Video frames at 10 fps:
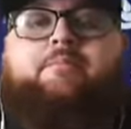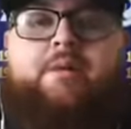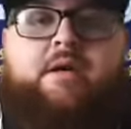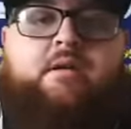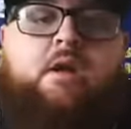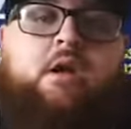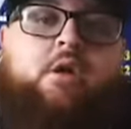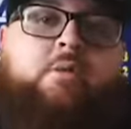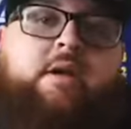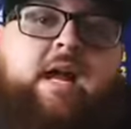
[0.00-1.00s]
But
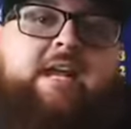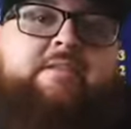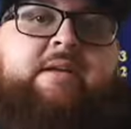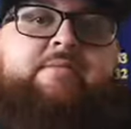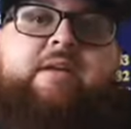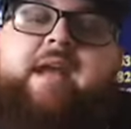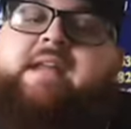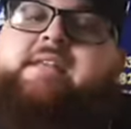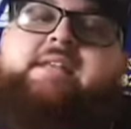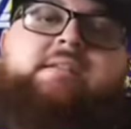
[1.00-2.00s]
gotta give it up for AD,
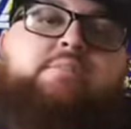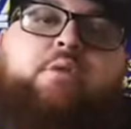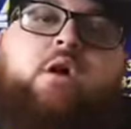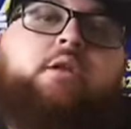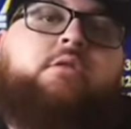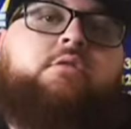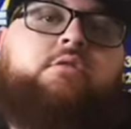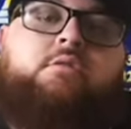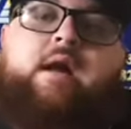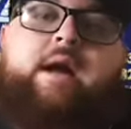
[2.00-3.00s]
LeBron,
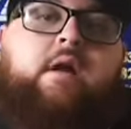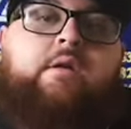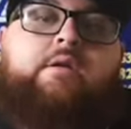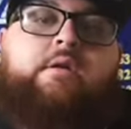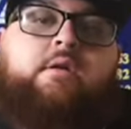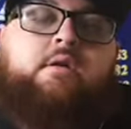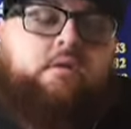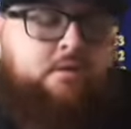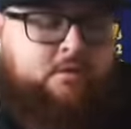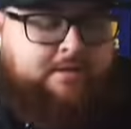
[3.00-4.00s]
Dwight Howard.
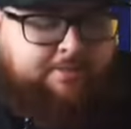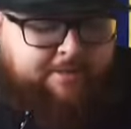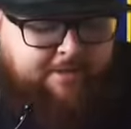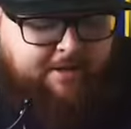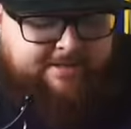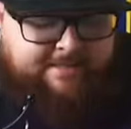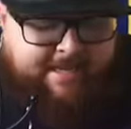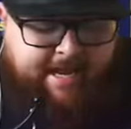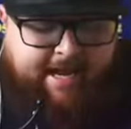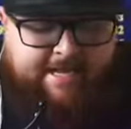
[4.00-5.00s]
They played great tonight.
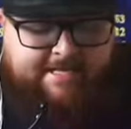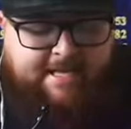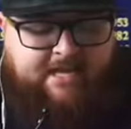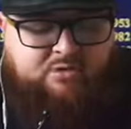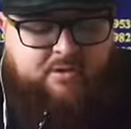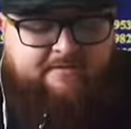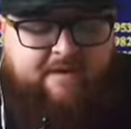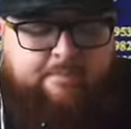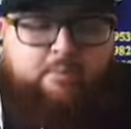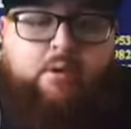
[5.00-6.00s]
AD had
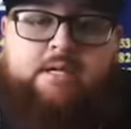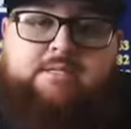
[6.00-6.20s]
25 points,